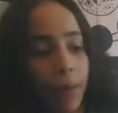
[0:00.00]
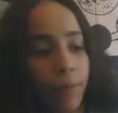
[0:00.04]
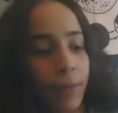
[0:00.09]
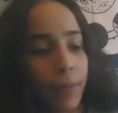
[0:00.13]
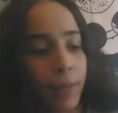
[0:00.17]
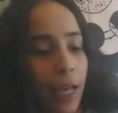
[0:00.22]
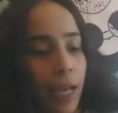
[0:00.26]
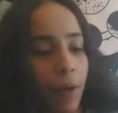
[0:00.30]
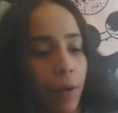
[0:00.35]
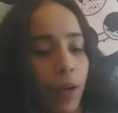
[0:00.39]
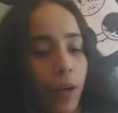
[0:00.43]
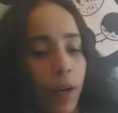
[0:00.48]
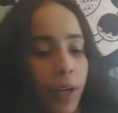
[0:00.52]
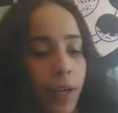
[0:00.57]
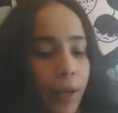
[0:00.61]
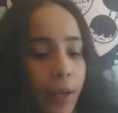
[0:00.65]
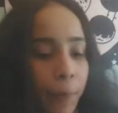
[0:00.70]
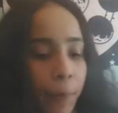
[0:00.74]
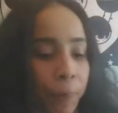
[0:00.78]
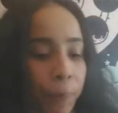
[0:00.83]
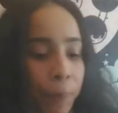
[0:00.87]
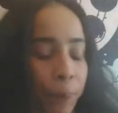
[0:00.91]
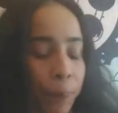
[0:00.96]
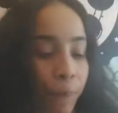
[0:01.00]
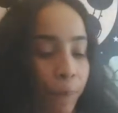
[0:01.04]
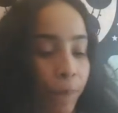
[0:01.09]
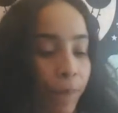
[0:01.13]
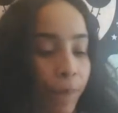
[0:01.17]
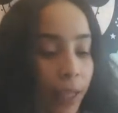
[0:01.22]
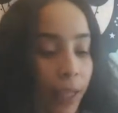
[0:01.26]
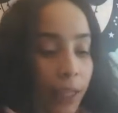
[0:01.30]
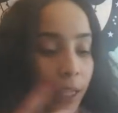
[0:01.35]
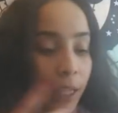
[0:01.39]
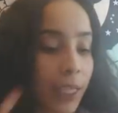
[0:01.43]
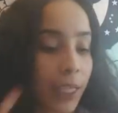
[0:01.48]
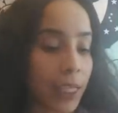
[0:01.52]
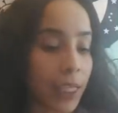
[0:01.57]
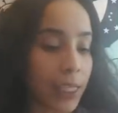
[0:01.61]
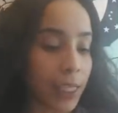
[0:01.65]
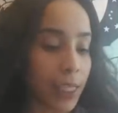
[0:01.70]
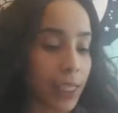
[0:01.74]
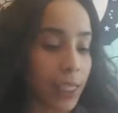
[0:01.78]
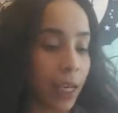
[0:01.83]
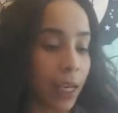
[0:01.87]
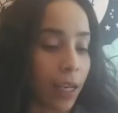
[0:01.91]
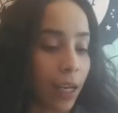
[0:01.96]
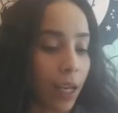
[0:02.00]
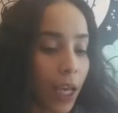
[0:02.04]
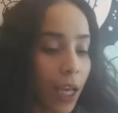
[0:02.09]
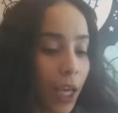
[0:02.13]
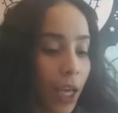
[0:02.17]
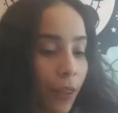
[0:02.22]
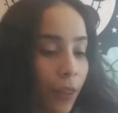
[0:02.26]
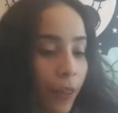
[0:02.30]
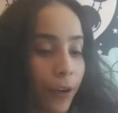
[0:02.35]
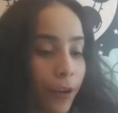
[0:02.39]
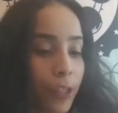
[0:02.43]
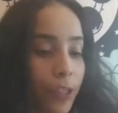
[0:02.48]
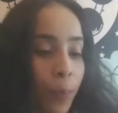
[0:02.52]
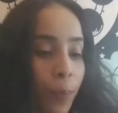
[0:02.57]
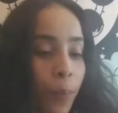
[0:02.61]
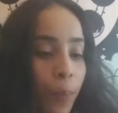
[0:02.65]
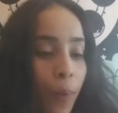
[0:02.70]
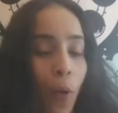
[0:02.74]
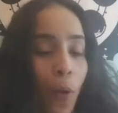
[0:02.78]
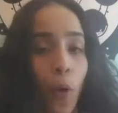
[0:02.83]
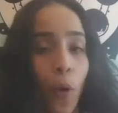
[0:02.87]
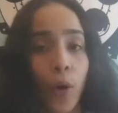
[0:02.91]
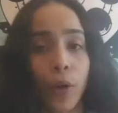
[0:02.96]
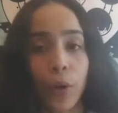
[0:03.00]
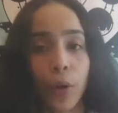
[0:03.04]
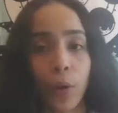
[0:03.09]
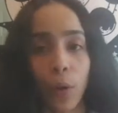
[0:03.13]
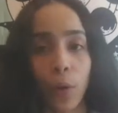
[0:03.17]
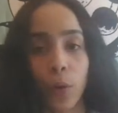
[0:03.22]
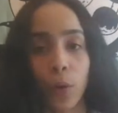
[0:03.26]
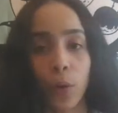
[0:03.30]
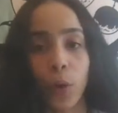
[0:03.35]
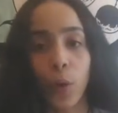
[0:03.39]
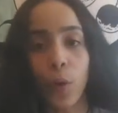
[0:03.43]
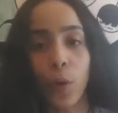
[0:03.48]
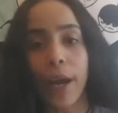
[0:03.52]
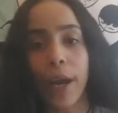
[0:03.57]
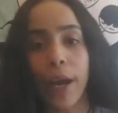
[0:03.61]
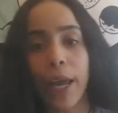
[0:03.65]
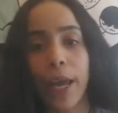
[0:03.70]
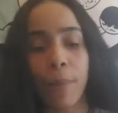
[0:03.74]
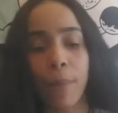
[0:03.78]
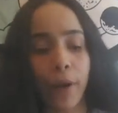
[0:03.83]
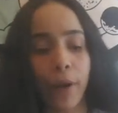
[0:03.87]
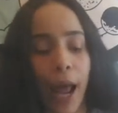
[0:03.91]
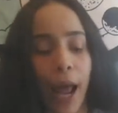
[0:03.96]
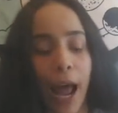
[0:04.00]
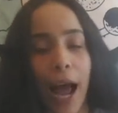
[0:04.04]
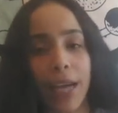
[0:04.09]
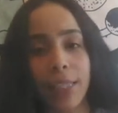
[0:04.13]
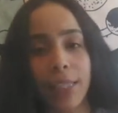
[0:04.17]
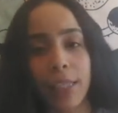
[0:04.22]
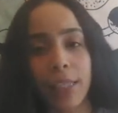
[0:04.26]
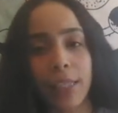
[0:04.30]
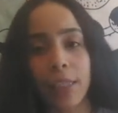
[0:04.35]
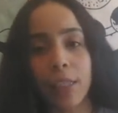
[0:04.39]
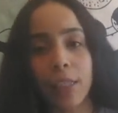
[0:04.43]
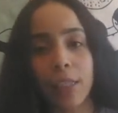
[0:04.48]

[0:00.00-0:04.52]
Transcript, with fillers: down, honey. Now, listen, there's a portal. You are able to access this